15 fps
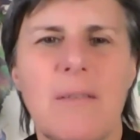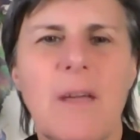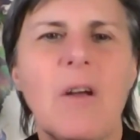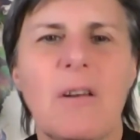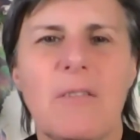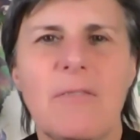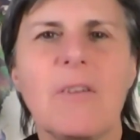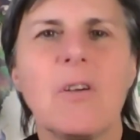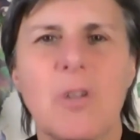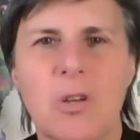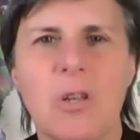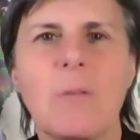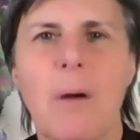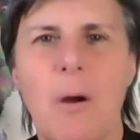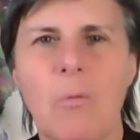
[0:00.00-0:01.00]
They already feel
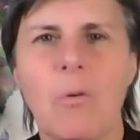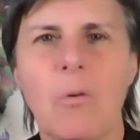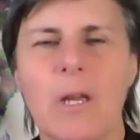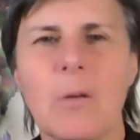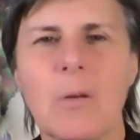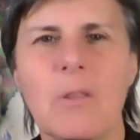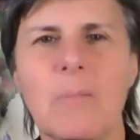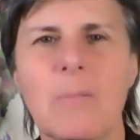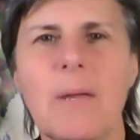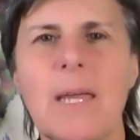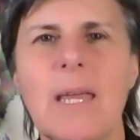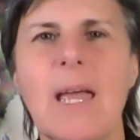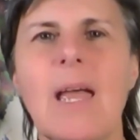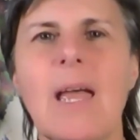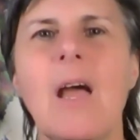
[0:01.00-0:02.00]
good about working with
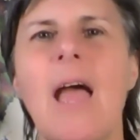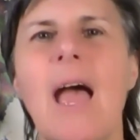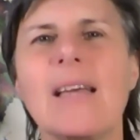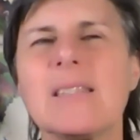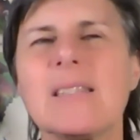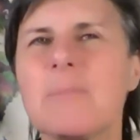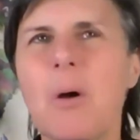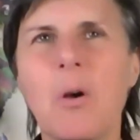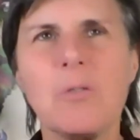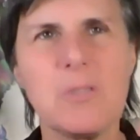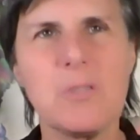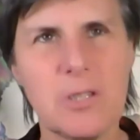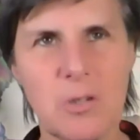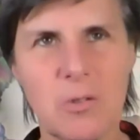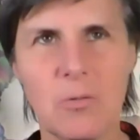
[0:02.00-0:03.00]
me, as
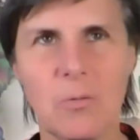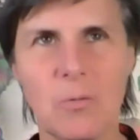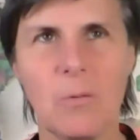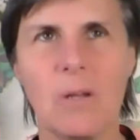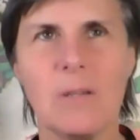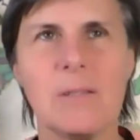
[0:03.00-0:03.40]
opposed to